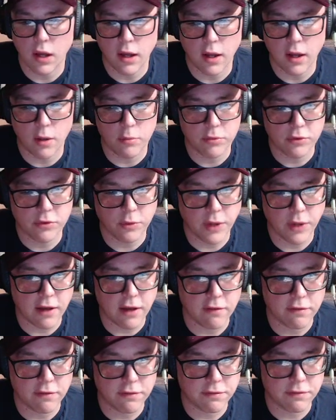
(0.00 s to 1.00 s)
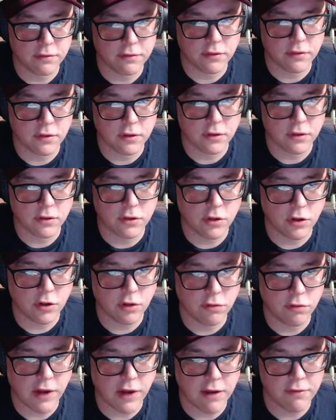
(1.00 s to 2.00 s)
So we have turn
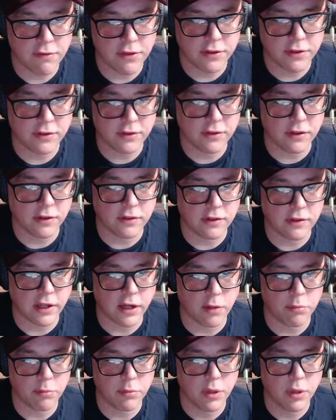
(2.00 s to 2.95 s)
5. This is the setup.